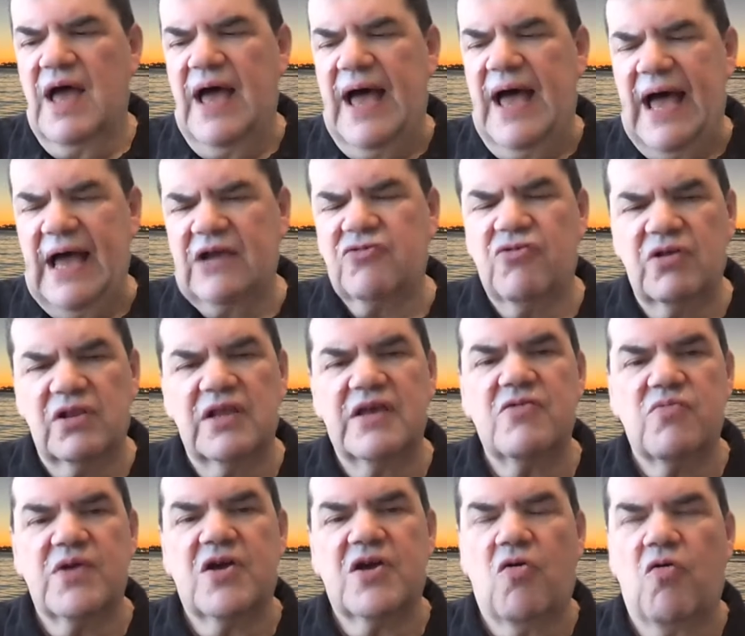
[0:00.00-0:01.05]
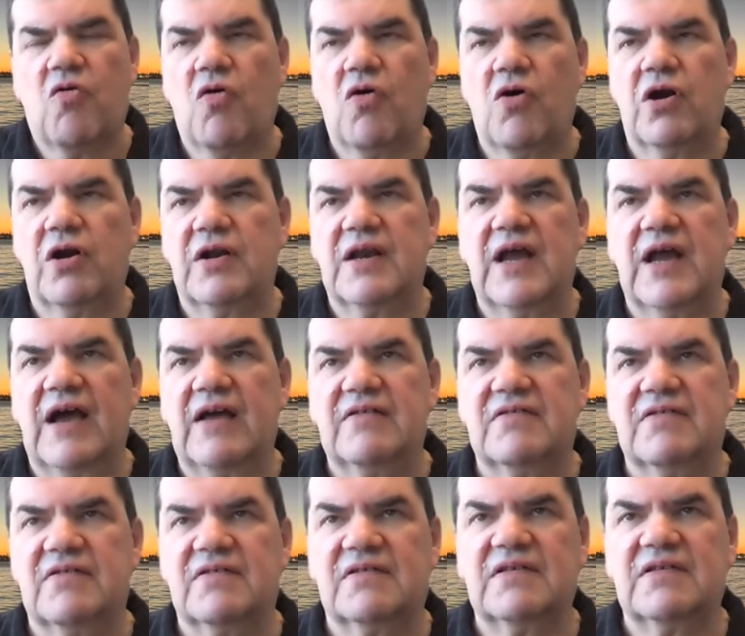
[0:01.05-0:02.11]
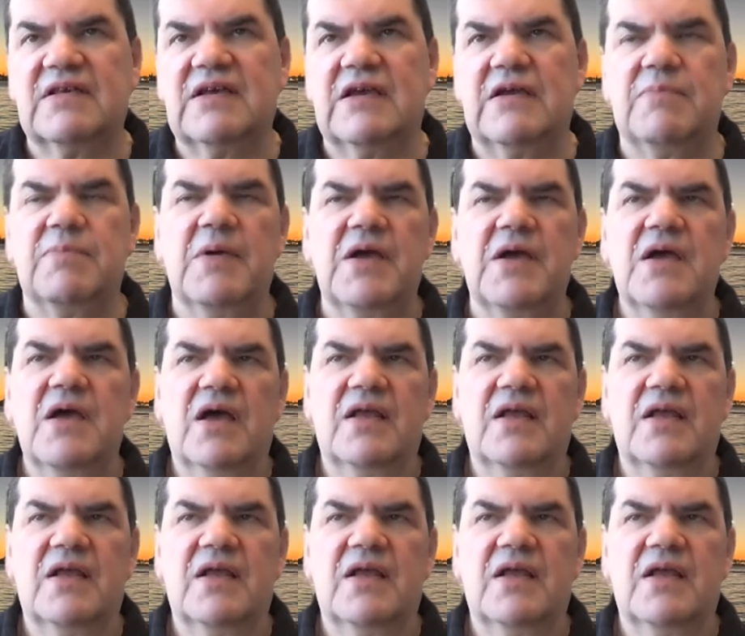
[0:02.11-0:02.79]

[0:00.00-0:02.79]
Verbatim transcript: accurately recorded nights of sleep